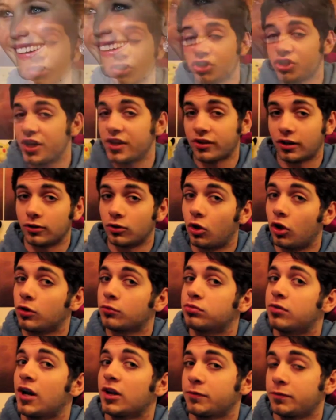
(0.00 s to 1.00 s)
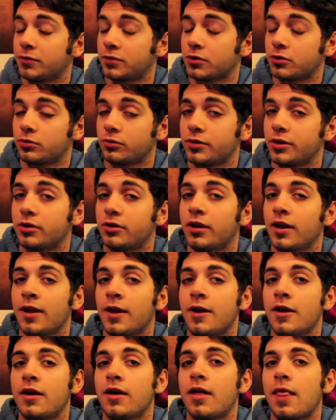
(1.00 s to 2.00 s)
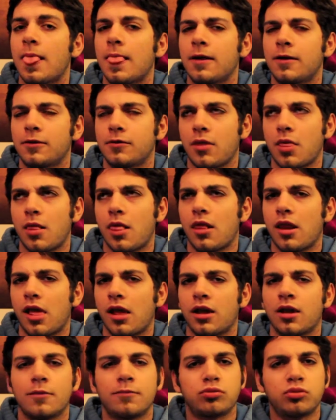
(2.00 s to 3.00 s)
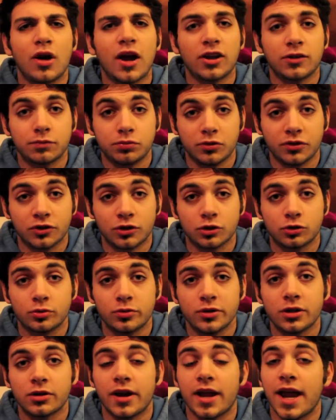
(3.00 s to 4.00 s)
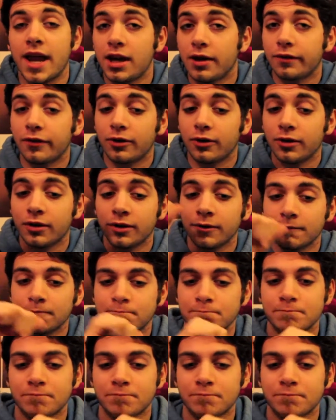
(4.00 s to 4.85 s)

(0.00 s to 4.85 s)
She has a long, prosperous career ahead of her.